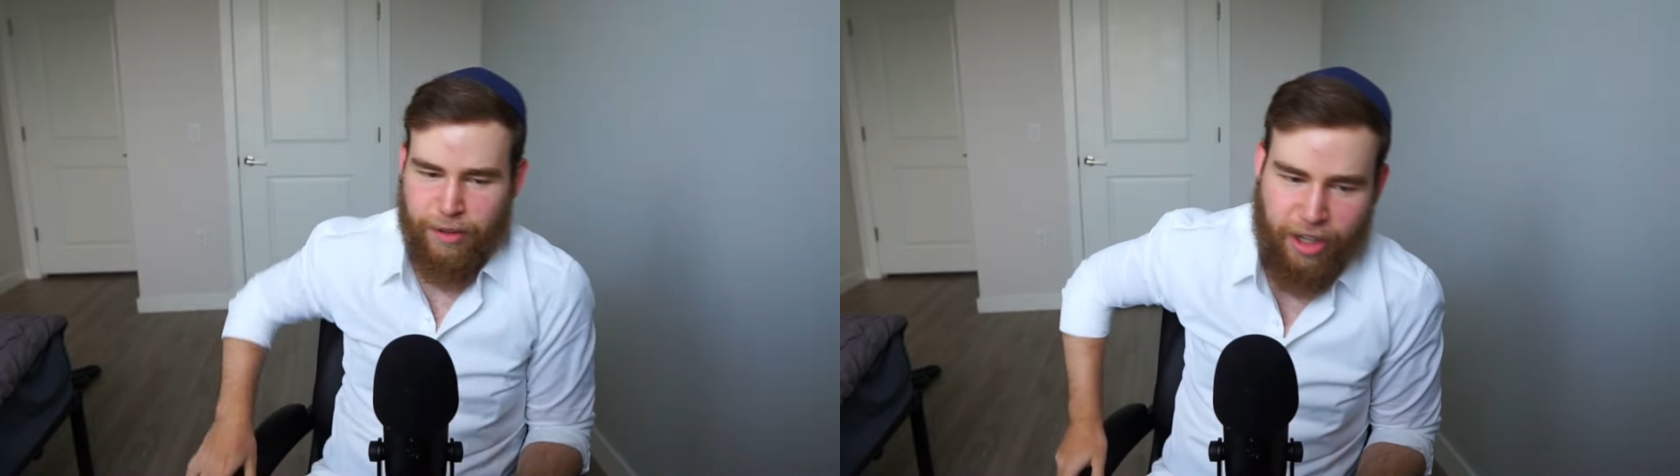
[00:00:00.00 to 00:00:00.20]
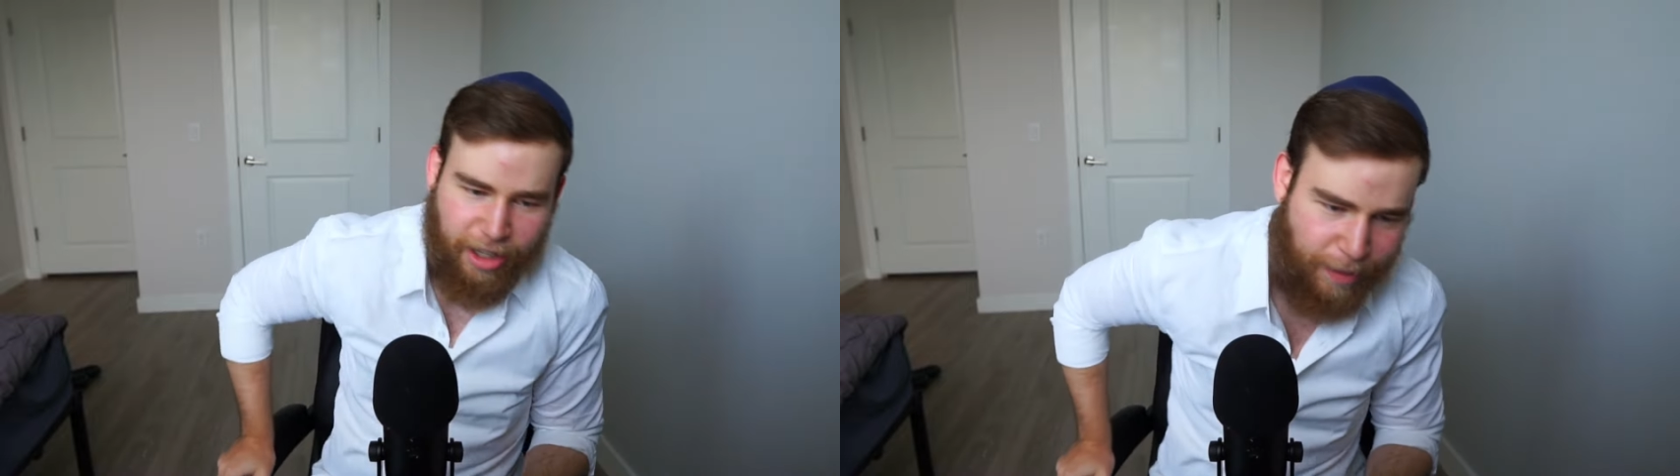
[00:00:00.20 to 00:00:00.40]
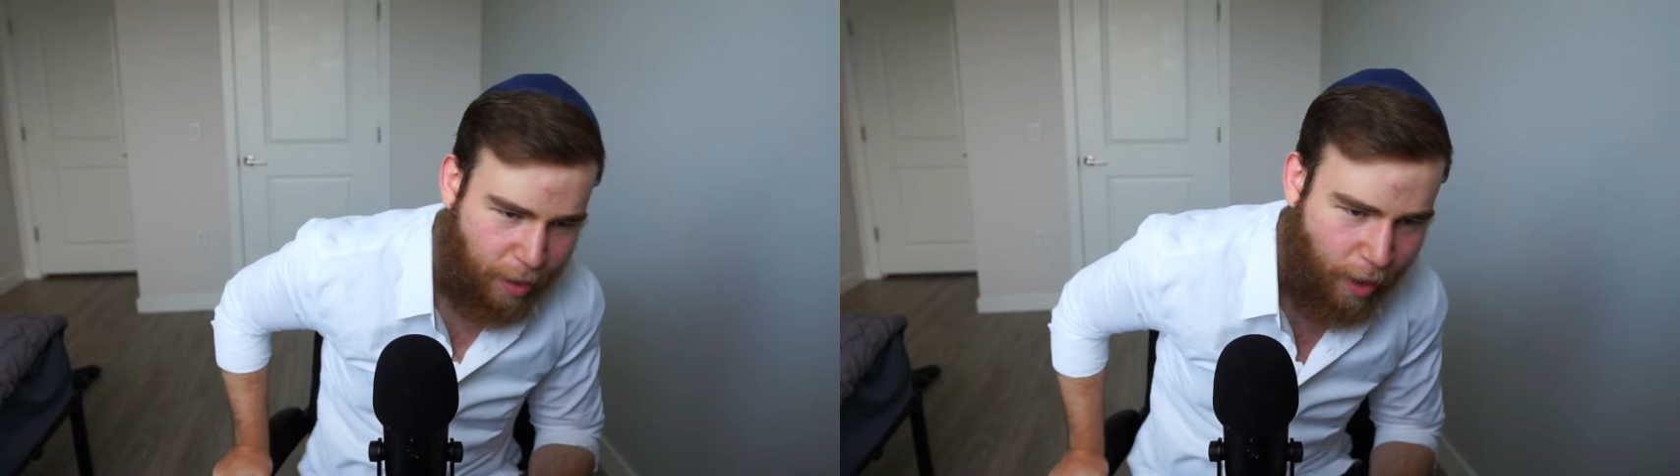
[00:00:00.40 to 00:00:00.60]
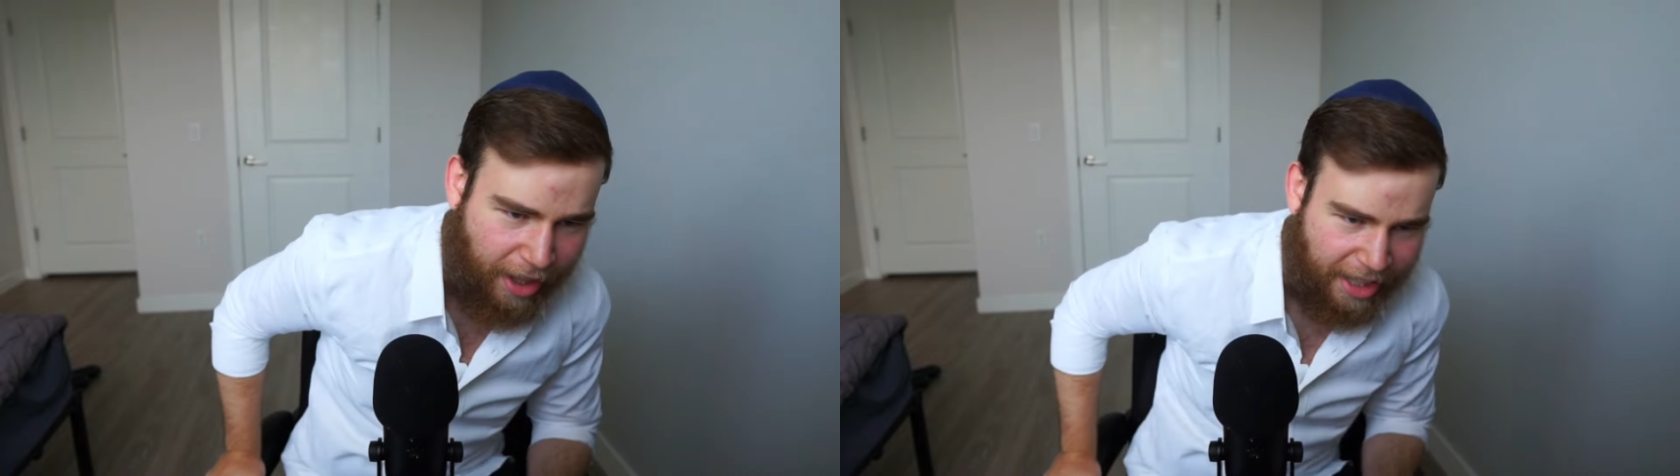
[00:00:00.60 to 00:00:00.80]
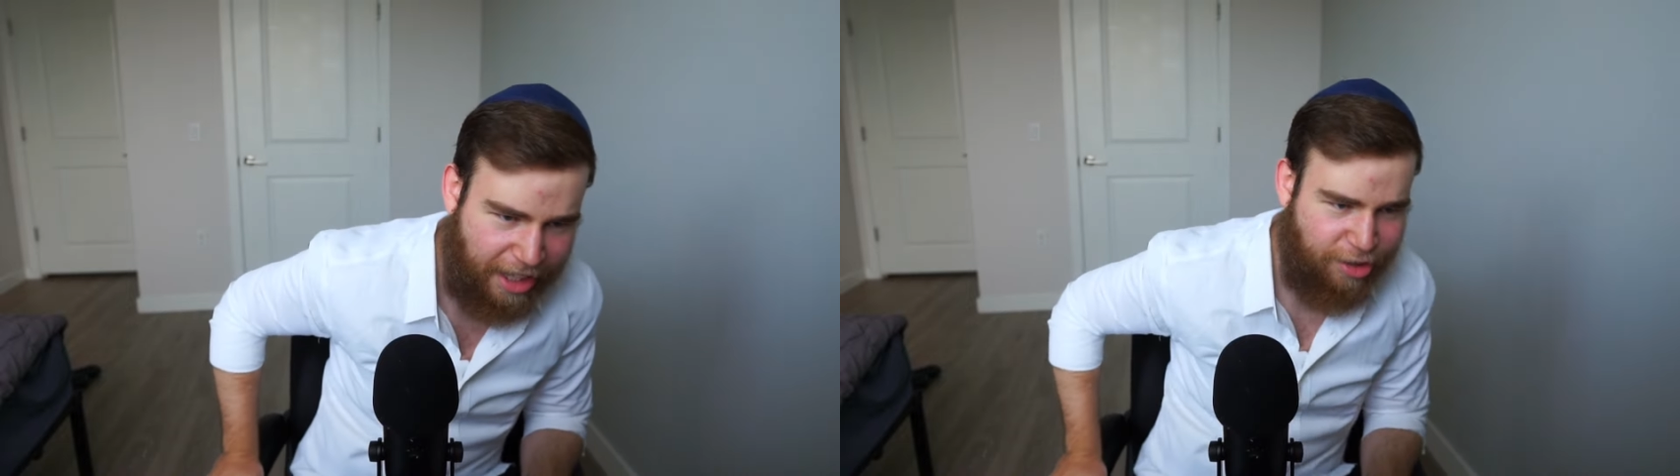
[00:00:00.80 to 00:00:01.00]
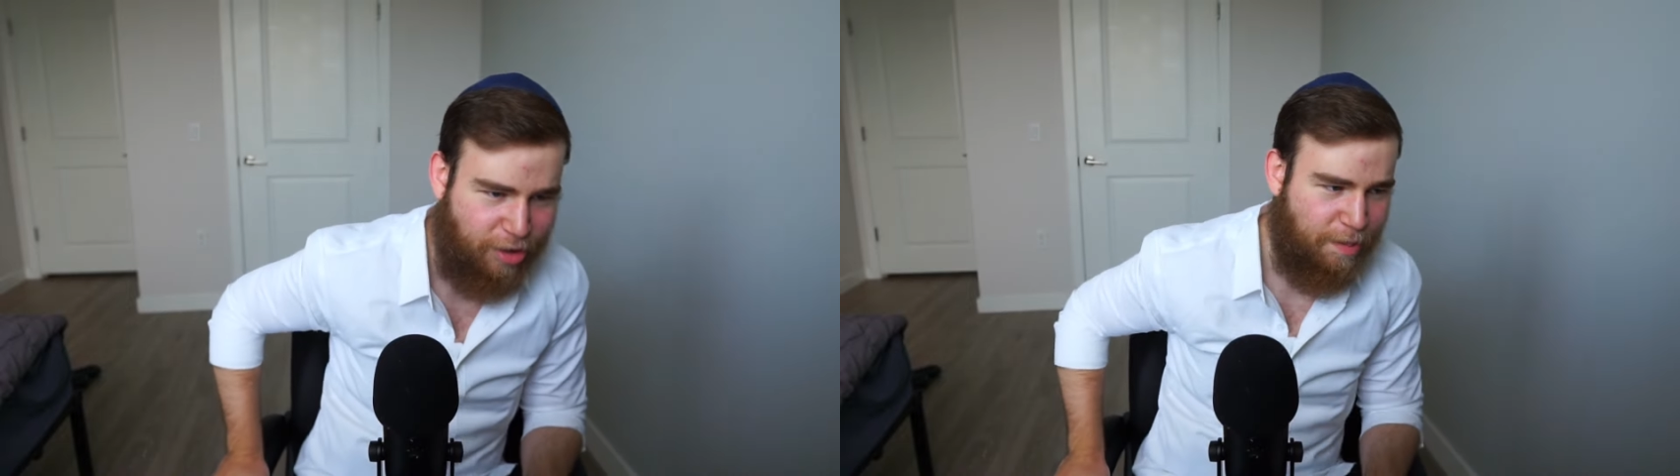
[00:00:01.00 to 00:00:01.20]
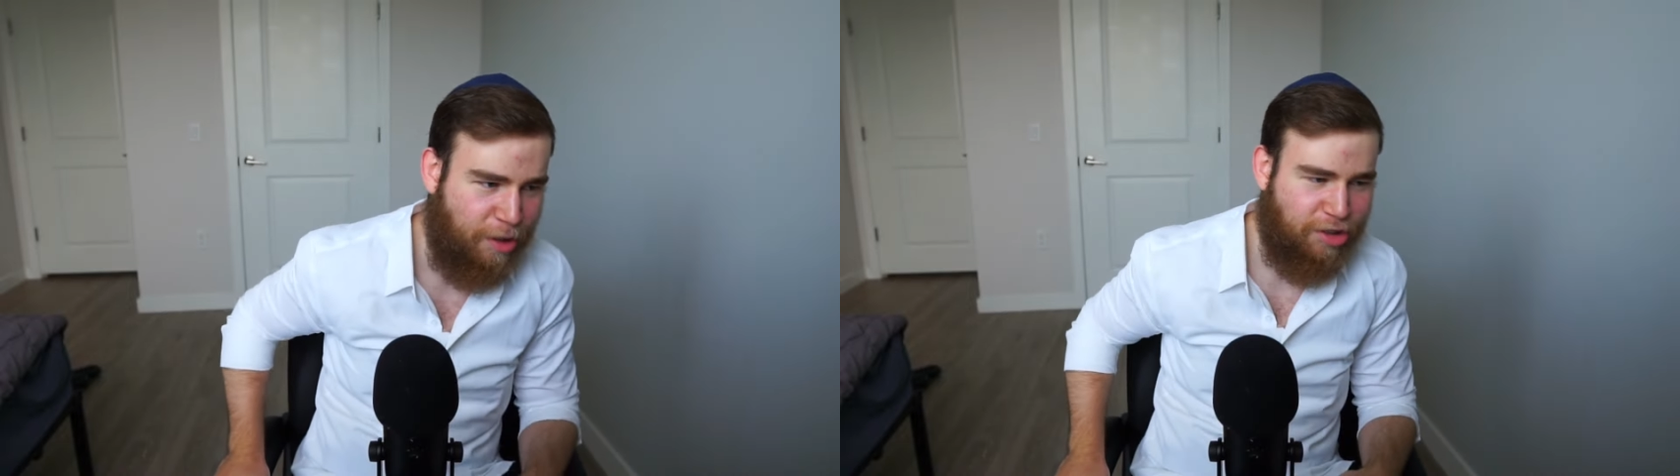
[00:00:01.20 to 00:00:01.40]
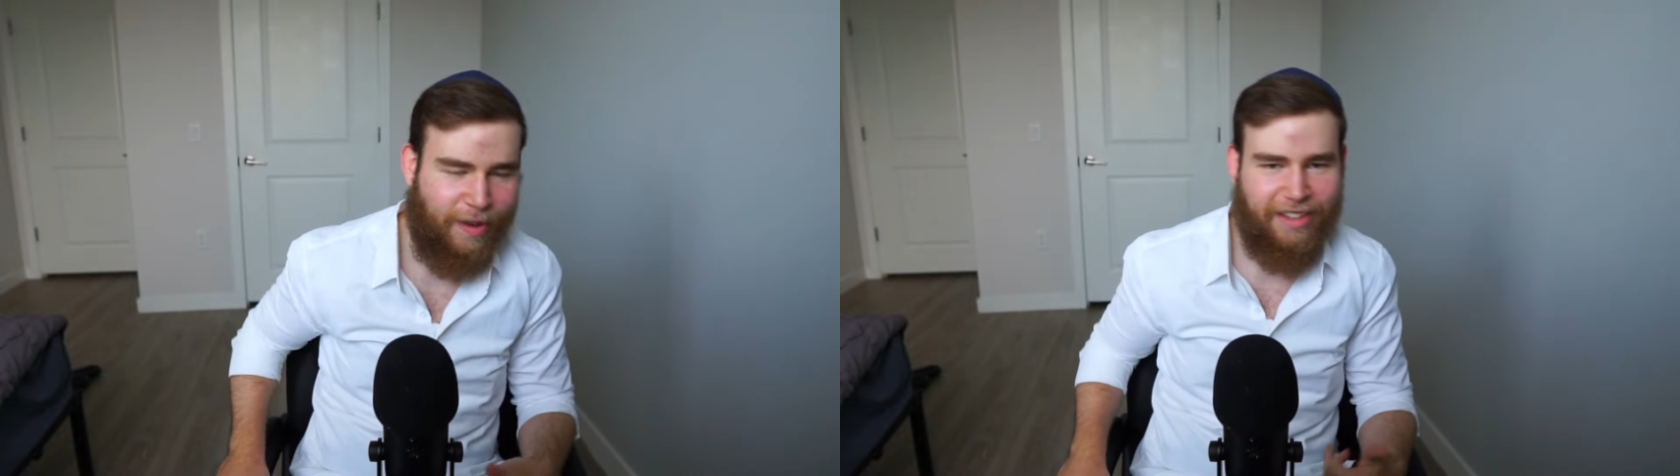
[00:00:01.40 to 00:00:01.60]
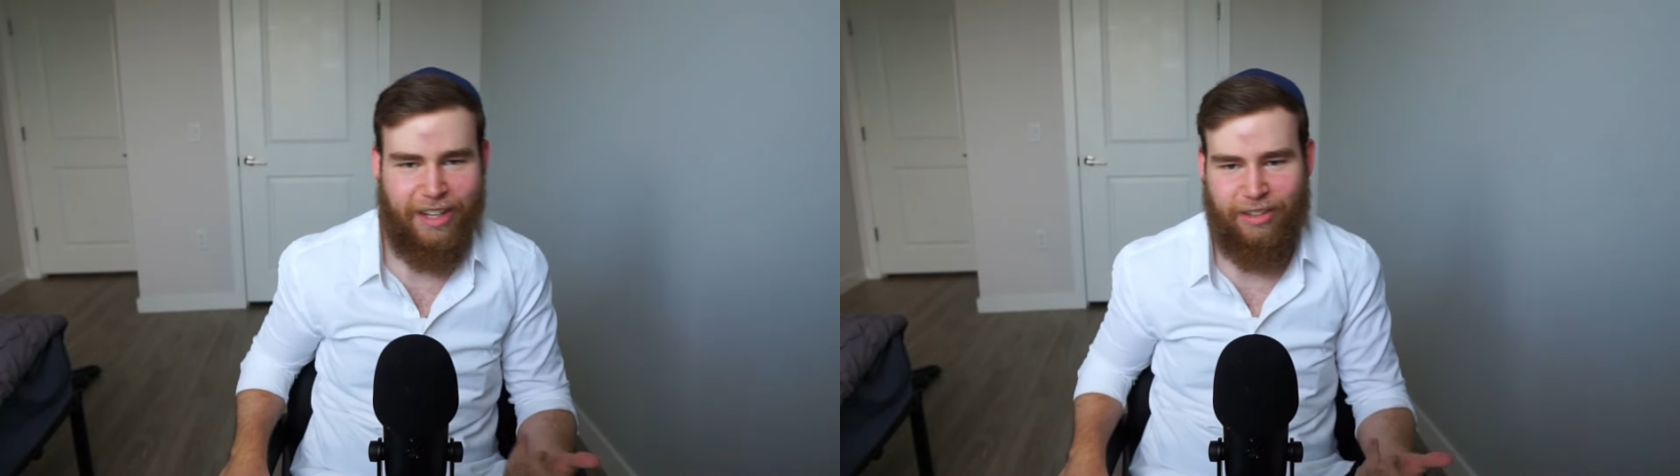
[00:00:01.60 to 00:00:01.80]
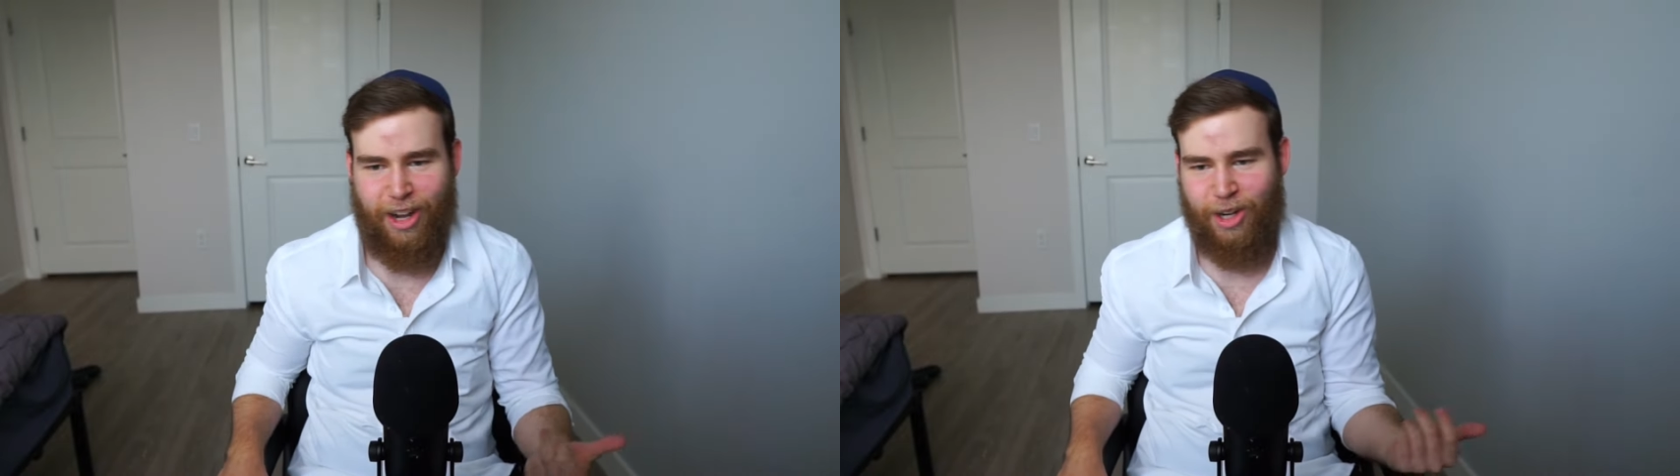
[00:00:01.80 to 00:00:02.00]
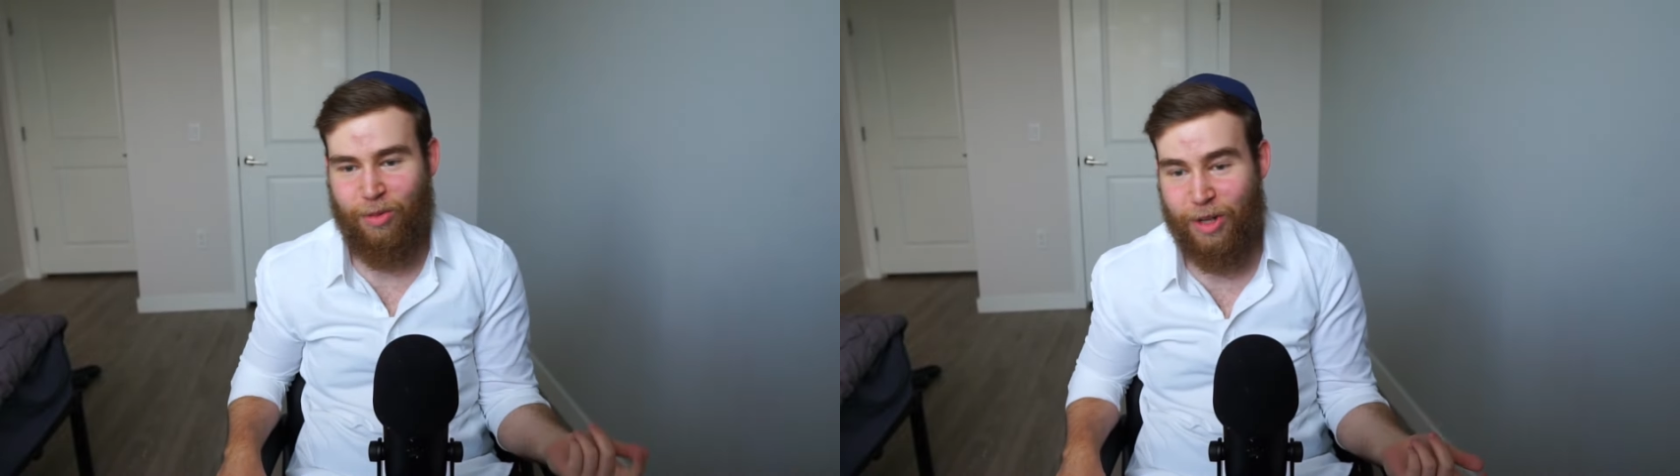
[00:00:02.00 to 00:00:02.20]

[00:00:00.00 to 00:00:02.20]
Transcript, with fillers: If we're talking about why, like, I sort of post my TikTok and